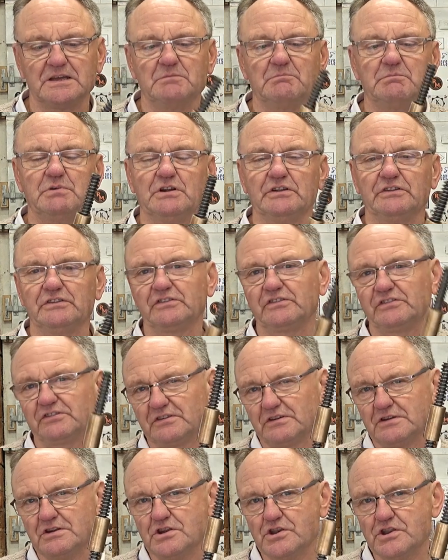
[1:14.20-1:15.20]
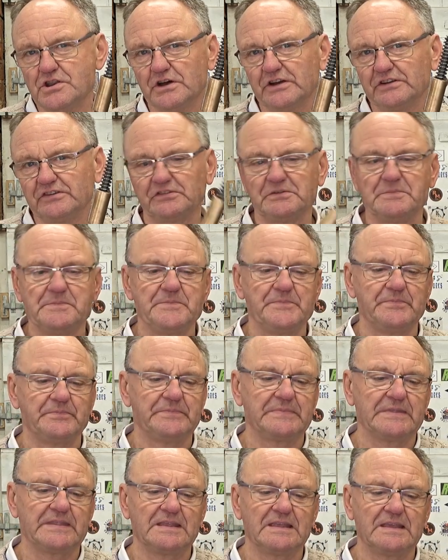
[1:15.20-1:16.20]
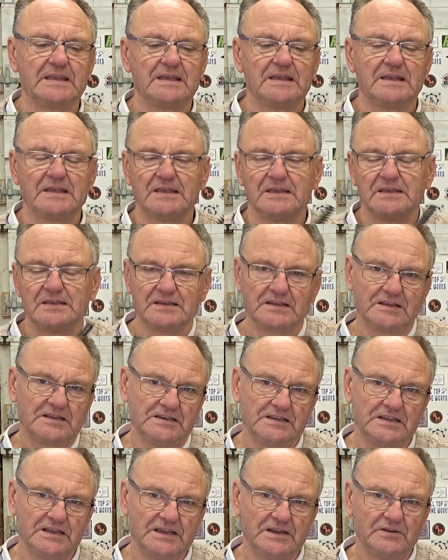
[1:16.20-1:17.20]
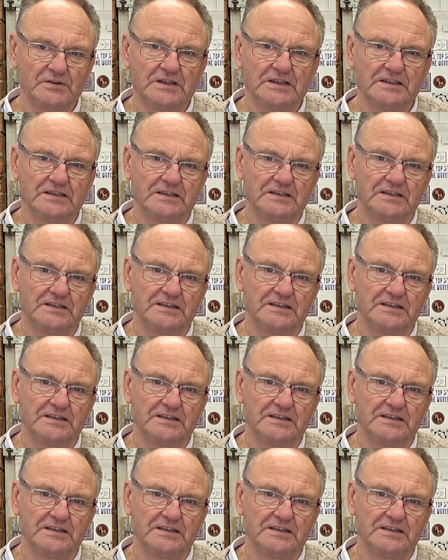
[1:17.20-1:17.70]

bronze nut. Can you hear it?